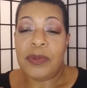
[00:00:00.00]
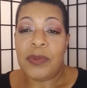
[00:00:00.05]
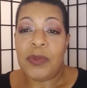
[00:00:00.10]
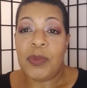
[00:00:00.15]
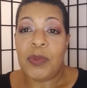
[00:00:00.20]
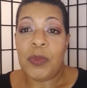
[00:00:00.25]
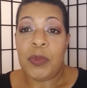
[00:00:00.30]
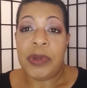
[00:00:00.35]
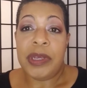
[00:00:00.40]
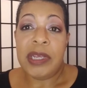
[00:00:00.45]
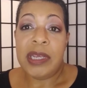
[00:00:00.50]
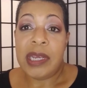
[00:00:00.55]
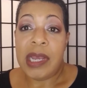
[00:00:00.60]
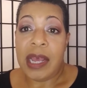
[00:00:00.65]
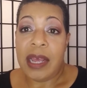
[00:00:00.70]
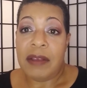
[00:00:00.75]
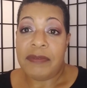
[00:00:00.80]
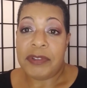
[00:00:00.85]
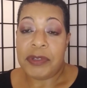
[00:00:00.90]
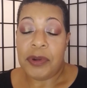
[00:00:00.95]
we
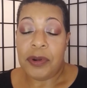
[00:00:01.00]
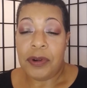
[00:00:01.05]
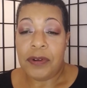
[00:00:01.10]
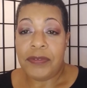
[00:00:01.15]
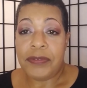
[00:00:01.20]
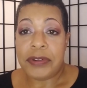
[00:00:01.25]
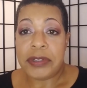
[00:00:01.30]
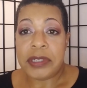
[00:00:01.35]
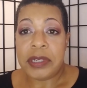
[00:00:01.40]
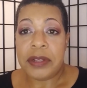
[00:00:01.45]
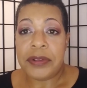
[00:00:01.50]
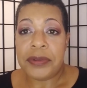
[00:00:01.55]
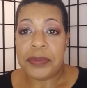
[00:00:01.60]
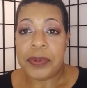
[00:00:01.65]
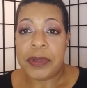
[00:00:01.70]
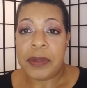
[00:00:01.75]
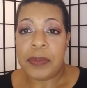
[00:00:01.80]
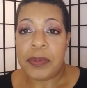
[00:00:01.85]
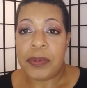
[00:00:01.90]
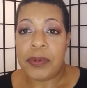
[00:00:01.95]
have to offer to other
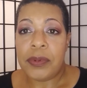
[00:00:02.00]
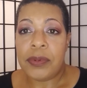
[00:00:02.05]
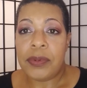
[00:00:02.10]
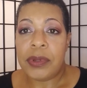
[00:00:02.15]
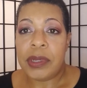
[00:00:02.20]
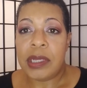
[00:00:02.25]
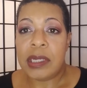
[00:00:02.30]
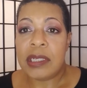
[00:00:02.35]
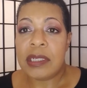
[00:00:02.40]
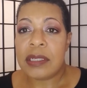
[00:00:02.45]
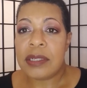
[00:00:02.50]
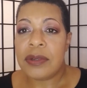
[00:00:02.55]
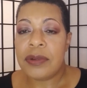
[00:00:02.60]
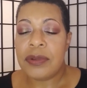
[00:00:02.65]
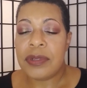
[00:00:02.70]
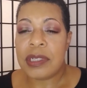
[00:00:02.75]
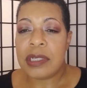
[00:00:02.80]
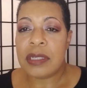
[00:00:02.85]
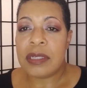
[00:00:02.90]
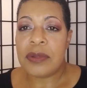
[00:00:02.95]
people. And this
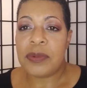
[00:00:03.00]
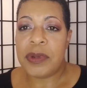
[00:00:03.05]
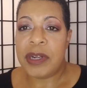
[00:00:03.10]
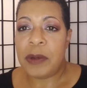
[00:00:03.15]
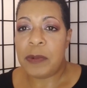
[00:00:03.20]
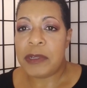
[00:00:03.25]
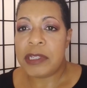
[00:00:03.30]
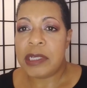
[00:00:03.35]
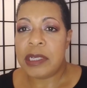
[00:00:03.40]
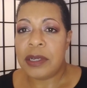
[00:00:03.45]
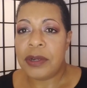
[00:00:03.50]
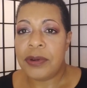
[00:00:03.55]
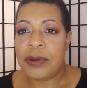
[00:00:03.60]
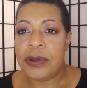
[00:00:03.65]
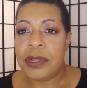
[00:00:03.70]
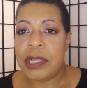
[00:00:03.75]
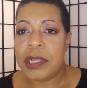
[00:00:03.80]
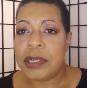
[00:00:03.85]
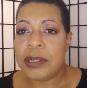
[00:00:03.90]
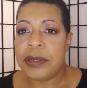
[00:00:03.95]
goes into what I was saying
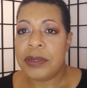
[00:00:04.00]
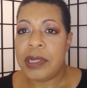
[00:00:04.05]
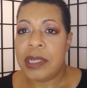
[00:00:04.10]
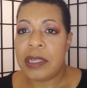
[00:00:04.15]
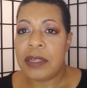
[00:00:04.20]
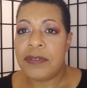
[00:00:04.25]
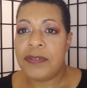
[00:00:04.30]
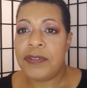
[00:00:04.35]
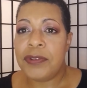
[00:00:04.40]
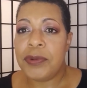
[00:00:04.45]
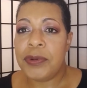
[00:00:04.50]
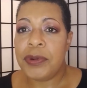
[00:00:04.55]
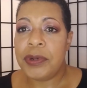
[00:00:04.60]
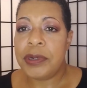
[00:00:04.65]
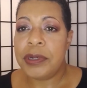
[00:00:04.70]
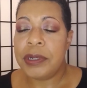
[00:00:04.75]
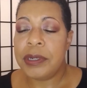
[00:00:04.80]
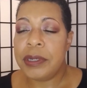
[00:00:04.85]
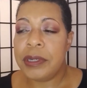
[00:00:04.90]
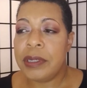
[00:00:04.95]
earlier. Like, if
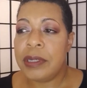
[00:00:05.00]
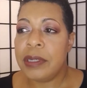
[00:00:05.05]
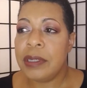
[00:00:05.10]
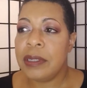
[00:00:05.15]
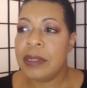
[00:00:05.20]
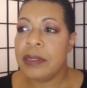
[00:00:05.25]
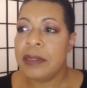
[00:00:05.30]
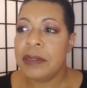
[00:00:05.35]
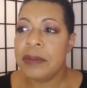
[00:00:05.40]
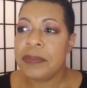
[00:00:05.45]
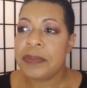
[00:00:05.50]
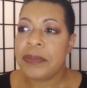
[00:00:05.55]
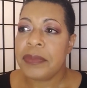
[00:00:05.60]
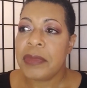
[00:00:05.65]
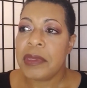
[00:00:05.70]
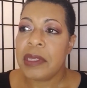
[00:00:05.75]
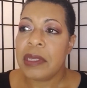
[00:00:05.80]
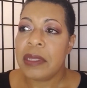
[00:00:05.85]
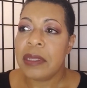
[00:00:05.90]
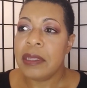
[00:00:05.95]
you're
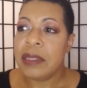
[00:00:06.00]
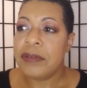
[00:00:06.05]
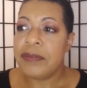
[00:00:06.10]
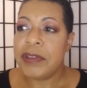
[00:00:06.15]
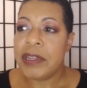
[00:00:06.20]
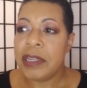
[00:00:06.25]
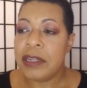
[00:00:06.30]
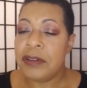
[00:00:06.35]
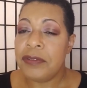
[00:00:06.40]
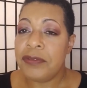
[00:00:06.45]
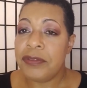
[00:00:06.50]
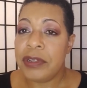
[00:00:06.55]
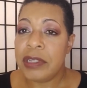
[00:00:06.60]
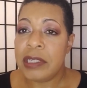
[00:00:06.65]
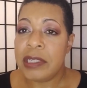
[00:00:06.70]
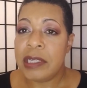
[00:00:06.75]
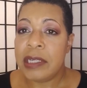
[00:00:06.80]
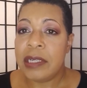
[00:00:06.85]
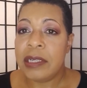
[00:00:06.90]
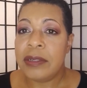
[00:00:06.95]
living in a
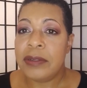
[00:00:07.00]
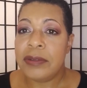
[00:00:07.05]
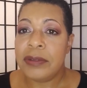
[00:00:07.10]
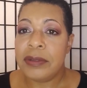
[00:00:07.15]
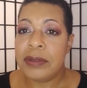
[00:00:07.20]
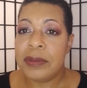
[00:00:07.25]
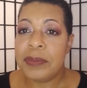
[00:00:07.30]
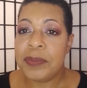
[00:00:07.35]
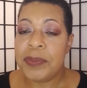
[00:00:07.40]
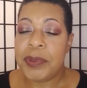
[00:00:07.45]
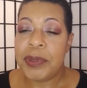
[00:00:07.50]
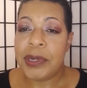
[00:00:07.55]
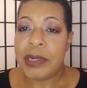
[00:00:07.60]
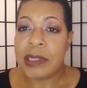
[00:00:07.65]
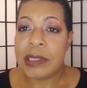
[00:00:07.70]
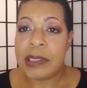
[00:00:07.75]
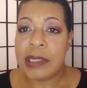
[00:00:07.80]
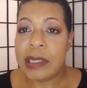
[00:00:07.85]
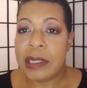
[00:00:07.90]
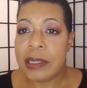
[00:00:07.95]
rundown part
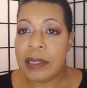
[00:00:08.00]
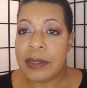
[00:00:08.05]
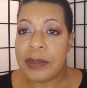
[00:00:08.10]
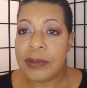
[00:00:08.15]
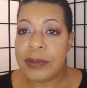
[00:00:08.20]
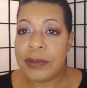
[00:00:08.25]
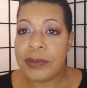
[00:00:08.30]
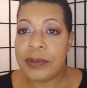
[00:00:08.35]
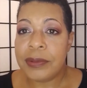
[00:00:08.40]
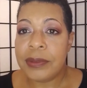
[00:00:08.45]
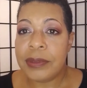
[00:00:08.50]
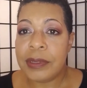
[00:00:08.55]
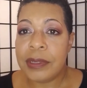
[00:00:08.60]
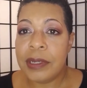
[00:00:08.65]
of town